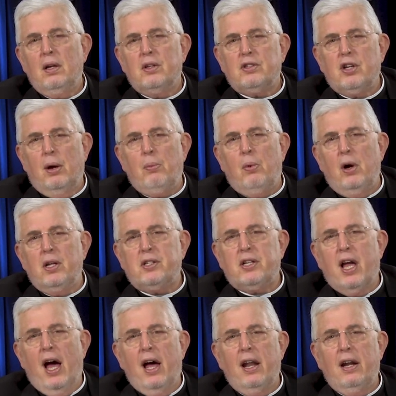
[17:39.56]
Someone's
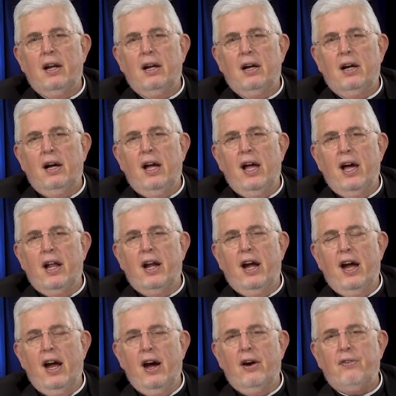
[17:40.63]
got a head of
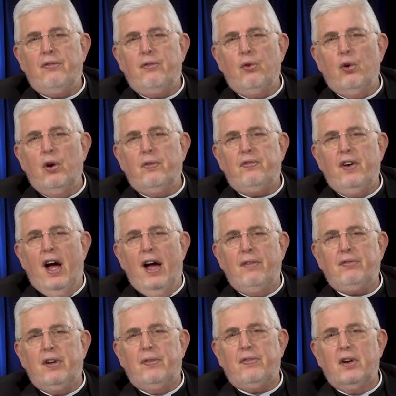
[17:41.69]
hair, four or
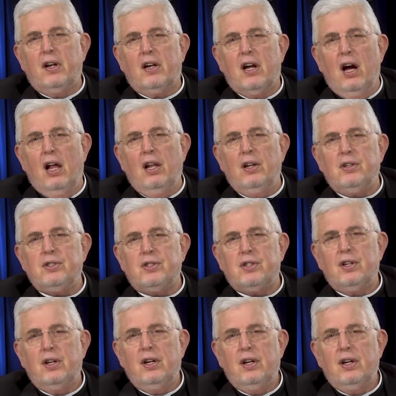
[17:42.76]
five different colors.